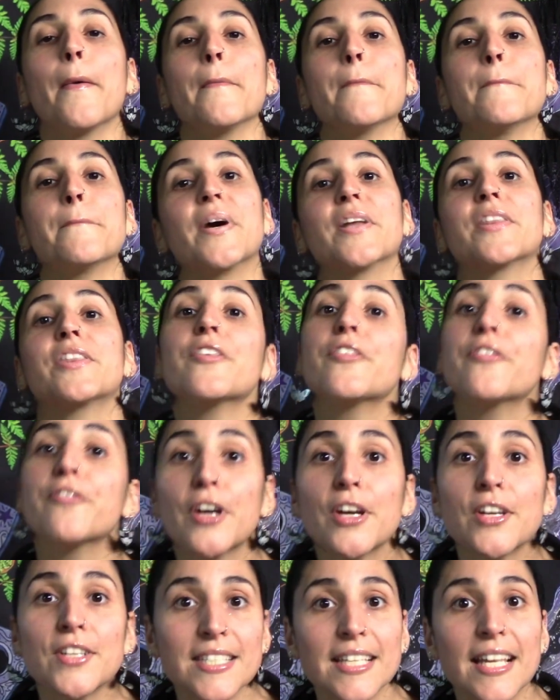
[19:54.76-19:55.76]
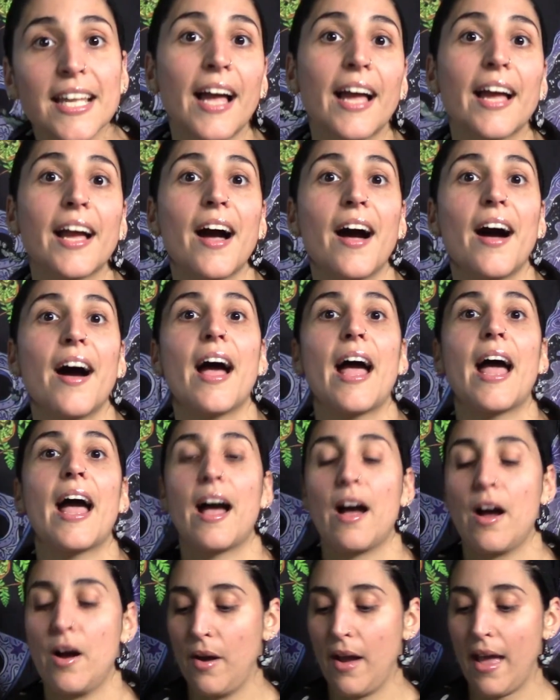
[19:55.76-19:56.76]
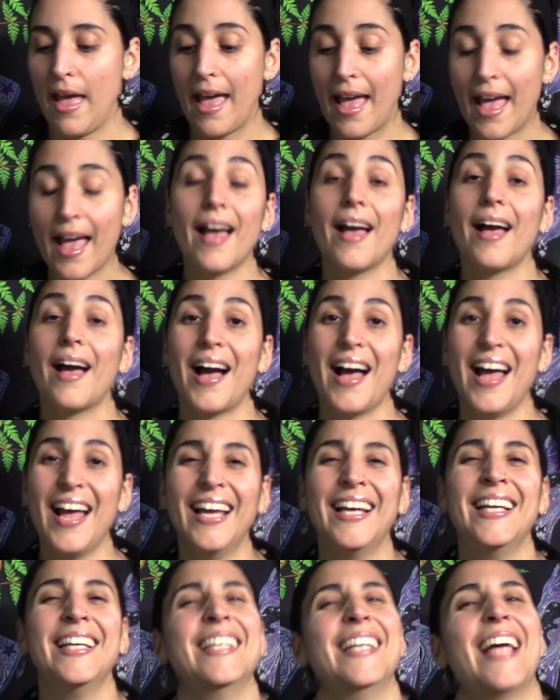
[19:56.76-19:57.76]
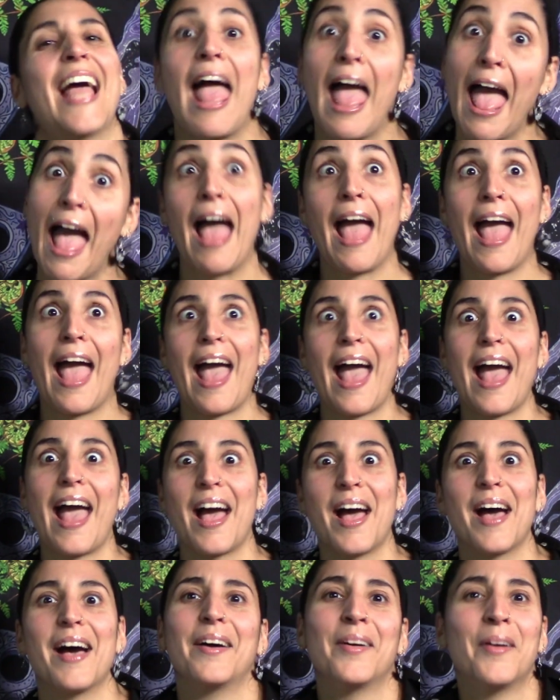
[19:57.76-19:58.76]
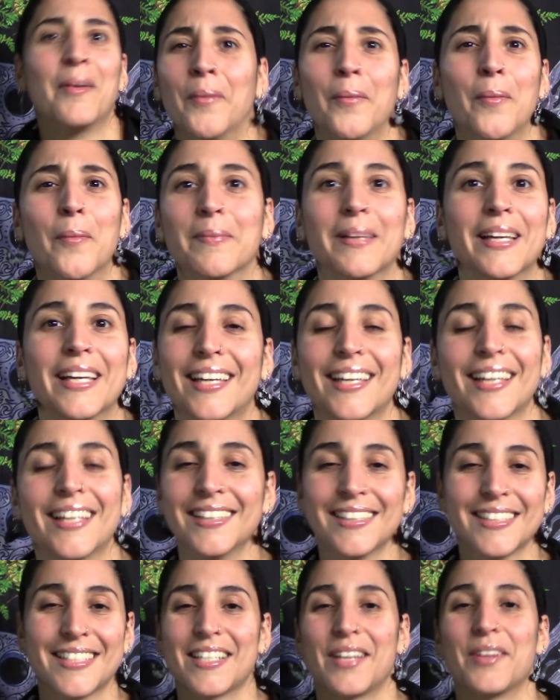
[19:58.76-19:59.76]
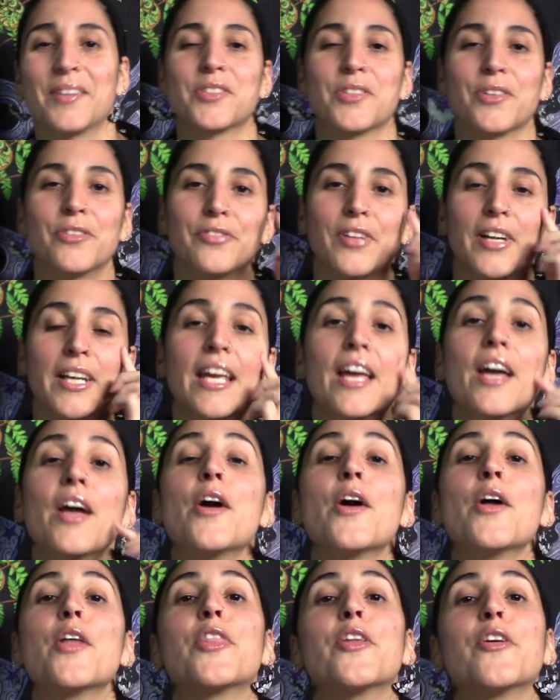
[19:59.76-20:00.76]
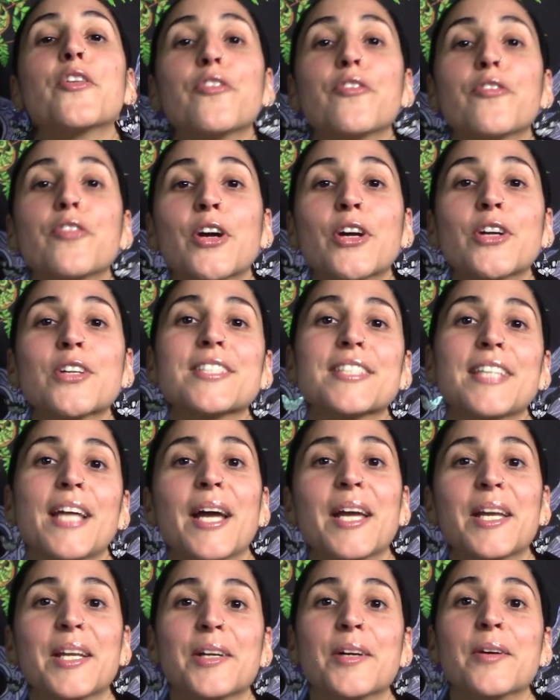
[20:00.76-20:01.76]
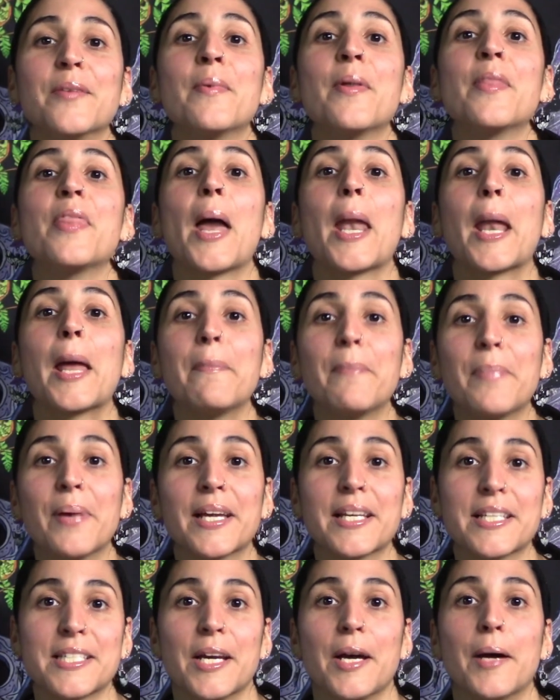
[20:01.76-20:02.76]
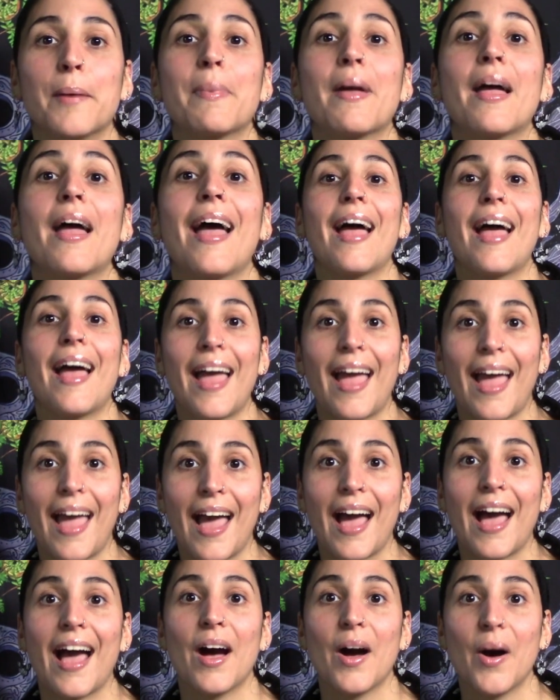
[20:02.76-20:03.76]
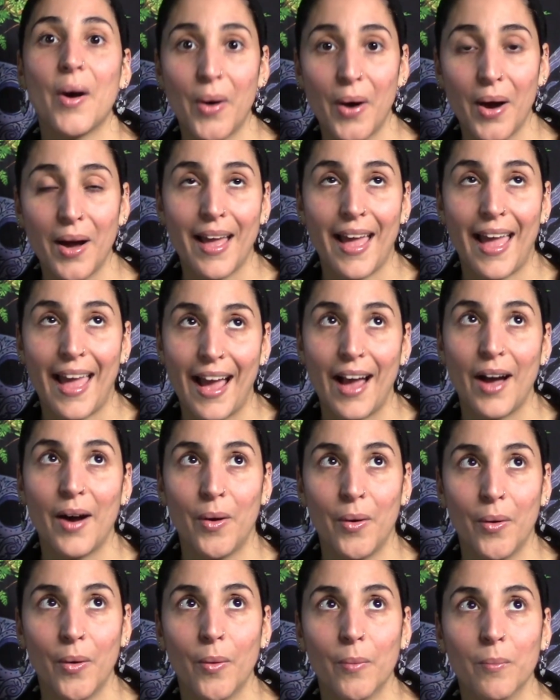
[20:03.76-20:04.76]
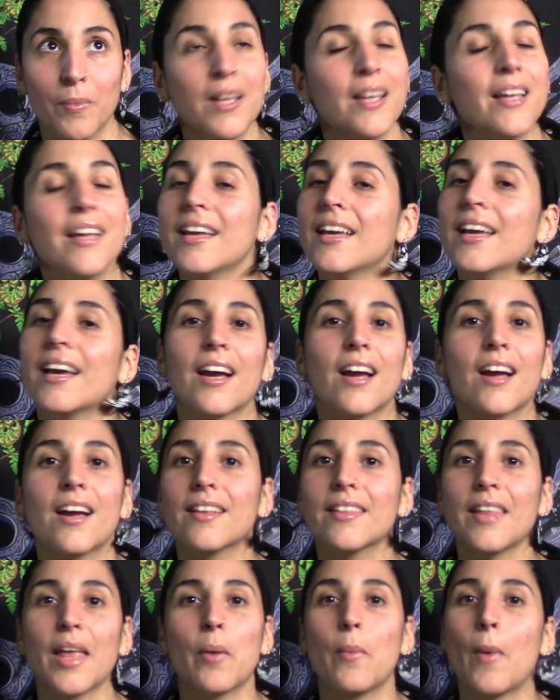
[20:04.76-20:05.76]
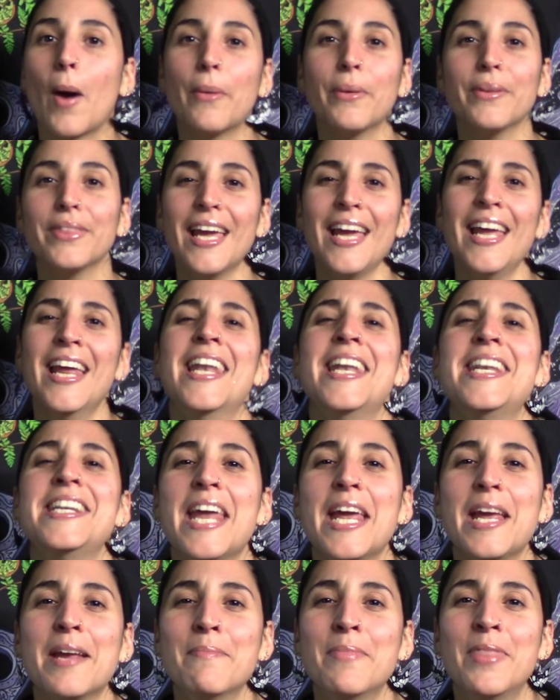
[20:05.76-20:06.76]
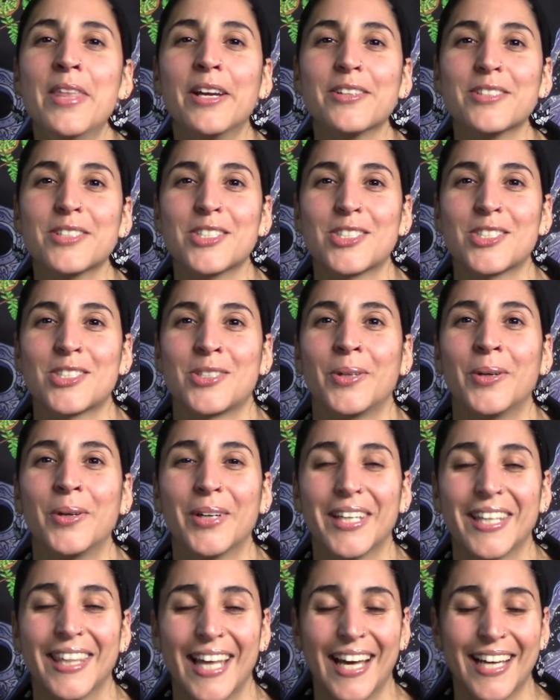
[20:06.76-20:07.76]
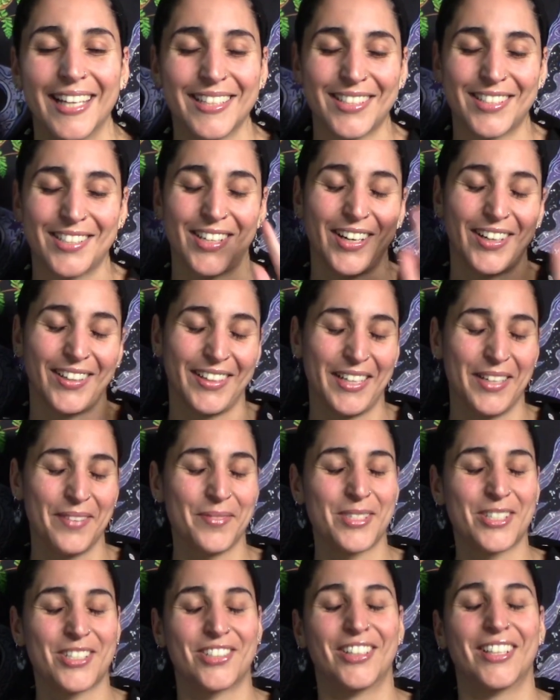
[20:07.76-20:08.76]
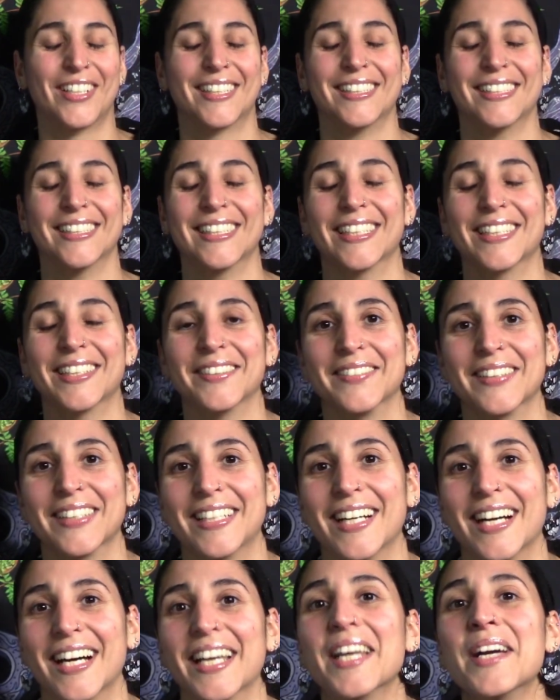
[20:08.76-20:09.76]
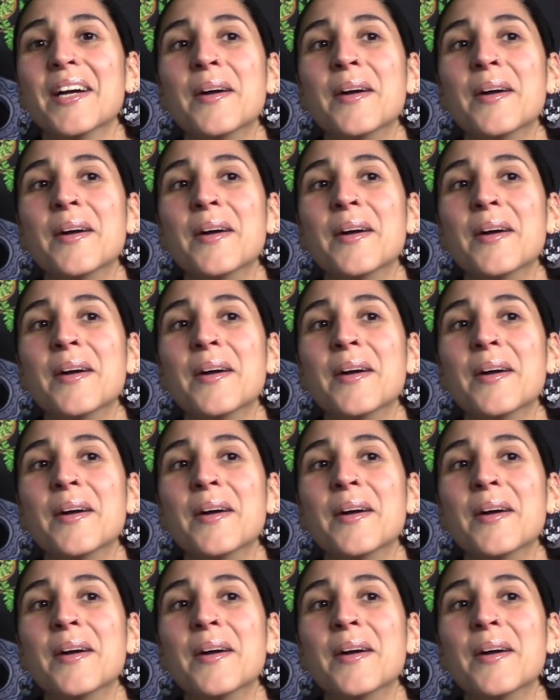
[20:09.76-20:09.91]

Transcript: But the first thing I got at home. Like, it sounds so funny. The first item that I picked up at home. Like, why would they name their store that? Sorry, I'm struggling. Oh my God.